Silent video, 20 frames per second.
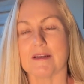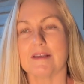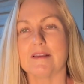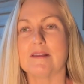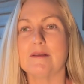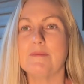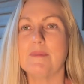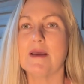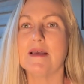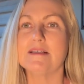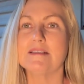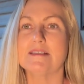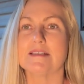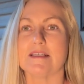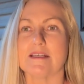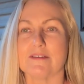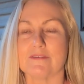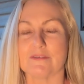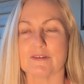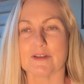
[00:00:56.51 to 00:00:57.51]
and the best
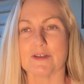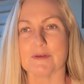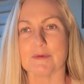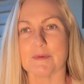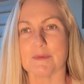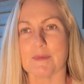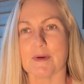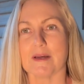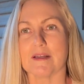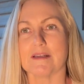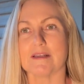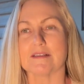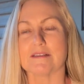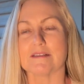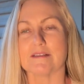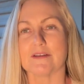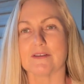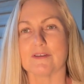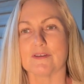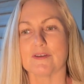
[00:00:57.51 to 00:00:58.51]
thing for human body is
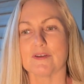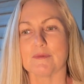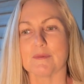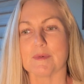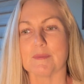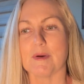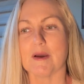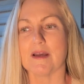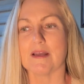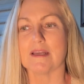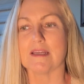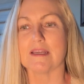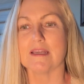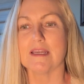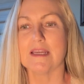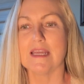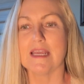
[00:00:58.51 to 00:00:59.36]
another human body.